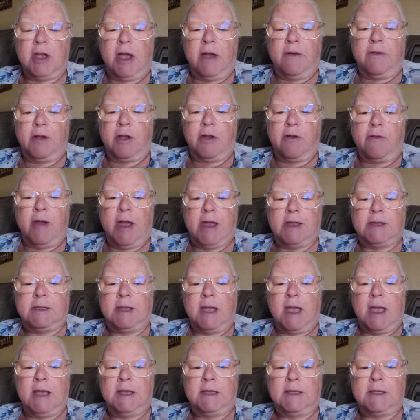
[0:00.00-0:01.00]
Have a great
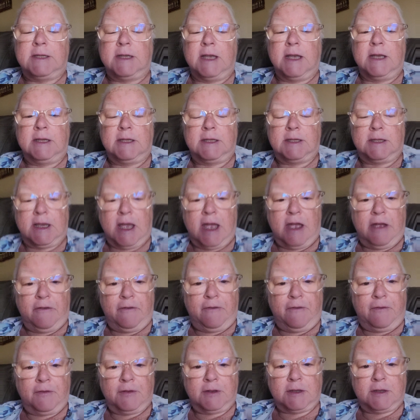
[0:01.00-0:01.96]
day. Stay safe.